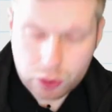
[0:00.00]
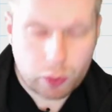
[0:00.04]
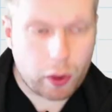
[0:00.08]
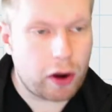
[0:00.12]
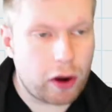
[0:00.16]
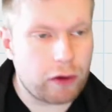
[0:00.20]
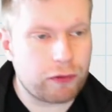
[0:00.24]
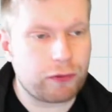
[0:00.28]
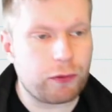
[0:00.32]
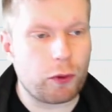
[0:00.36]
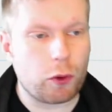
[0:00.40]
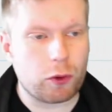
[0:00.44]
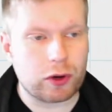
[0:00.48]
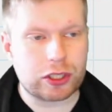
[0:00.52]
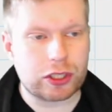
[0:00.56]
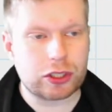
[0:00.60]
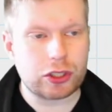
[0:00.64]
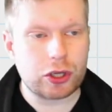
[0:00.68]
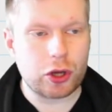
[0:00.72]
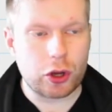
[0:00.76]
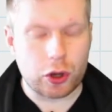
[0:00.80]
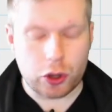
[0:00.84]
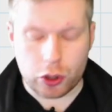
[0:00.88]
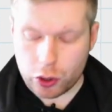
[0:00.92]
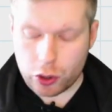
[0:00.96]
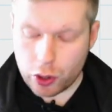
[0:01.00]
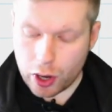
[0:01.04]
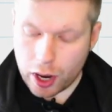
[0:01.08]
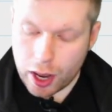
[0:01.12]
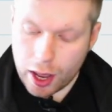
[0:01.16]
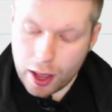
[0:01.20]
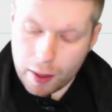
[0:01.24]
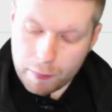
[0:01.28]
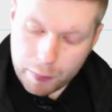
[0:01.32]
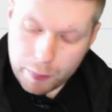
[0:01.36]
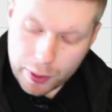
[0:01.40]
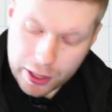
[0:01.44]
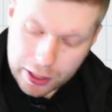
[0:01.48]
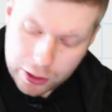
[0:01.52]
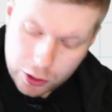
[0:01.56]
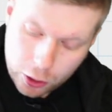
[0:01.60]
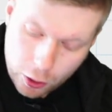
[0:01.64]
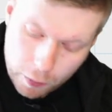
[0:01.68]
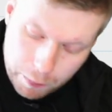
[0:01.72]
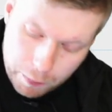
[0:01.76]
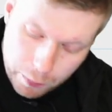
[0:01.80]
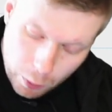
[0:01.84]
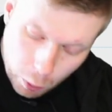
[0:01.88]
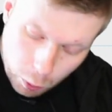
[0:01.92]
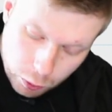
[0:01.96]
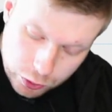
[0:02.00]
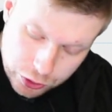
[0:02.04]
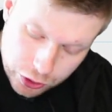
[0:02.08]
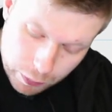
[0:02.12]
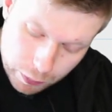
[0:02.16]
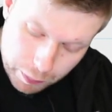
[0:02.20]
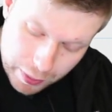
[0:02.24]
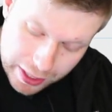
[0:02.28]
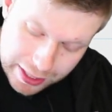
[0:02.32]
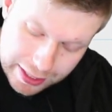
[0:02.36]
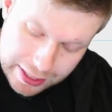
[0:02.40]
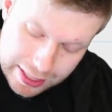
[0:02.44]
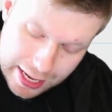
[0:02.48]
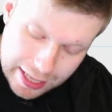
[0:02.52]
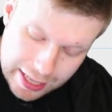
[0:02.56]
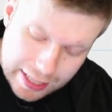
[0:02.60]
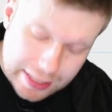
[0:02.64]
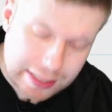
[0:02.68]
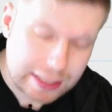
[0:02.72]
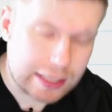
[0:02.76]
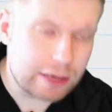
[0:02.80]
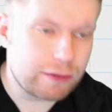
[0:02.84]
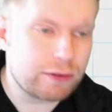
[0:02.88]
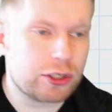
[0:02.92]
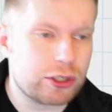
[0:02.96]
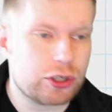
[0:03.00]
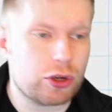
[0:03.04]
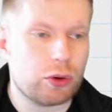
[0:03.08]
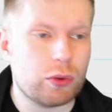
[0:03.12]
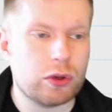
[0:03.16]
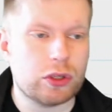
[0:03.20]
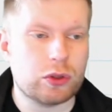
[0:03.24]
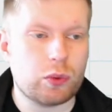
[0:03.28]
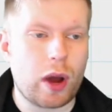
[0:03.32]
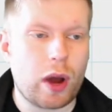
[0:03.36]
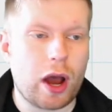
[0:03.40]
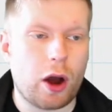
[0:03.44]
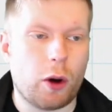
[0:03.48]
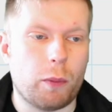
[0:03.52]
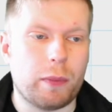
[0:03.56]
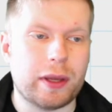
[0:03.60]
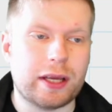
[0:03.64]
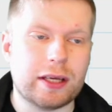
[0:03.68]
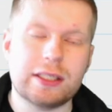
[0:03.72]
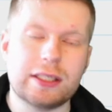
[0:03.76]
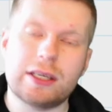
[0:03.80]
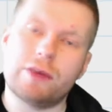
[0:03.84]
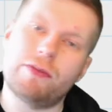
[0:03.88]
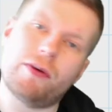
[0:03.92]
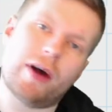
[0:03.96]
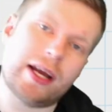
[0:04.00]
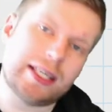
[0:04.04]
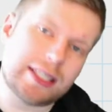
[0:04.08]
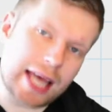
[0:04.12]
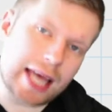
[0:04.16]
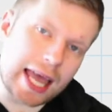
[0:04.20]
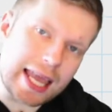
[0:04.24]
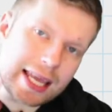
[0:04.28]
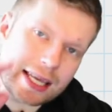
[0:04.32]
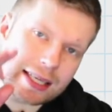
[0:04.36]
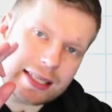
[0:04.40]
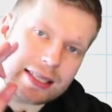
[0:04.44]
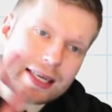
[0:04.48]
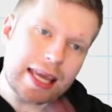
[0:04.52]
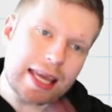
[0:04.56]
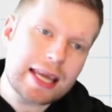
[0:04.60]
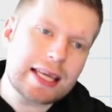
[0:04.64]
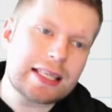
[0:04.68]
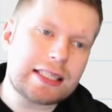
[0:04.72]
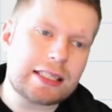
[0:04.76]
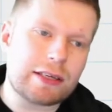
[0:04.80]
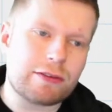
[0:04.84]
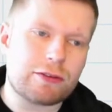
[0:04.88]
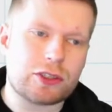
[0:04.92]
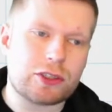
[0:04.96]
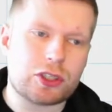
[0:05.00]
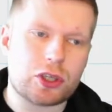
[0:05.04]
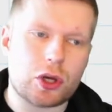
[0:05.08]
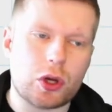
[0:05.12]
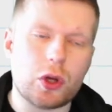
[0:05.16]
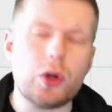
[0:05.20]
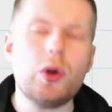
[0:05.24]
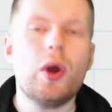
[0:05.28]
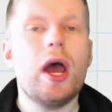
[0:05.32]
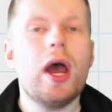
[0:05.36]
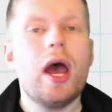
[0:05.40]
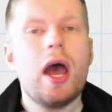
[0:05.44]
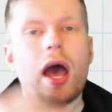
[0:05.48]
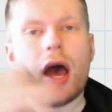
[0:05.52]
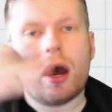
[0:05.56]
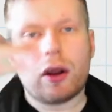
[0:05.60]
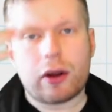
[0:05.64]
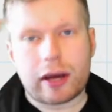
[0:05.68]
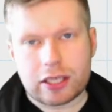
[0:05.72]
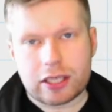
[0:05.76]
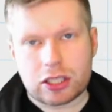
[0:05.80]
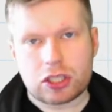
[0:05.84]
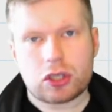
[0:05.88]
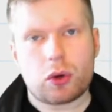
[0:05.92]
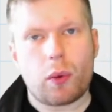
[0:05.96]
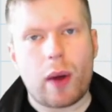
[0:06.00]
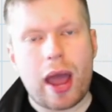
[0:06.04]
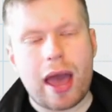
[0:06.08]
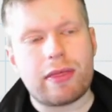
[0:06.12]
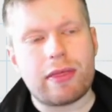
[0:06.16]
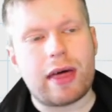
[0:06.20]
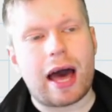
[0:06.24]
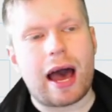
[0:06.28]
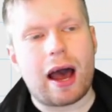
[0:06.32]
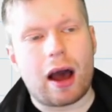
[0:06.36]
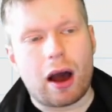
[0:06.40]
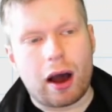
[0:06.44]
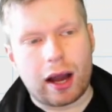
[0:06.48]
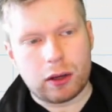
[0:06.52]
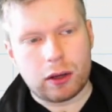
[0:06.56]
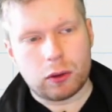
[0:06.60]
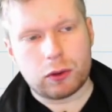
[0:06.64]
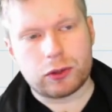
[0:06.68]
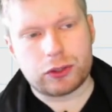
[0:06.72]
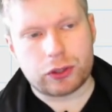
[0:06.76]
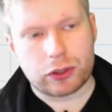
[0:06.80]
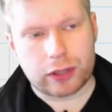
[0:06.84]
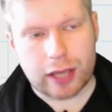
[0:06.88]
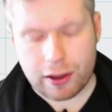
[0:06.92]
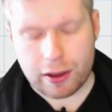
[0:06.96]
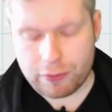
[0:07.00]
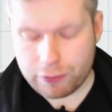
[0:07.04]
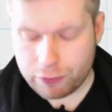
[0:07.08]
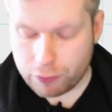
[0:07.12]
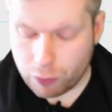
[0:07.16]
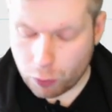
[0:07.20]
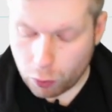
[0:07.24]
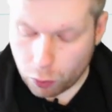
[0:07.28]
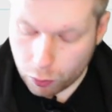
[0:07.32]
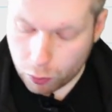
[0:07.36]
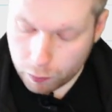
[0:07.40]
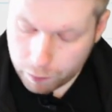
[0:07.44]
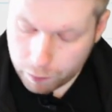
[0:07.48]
root of 4 is 2, but it could also be negative 2 as well, because if I take negative 2 and I square that, I also get 4.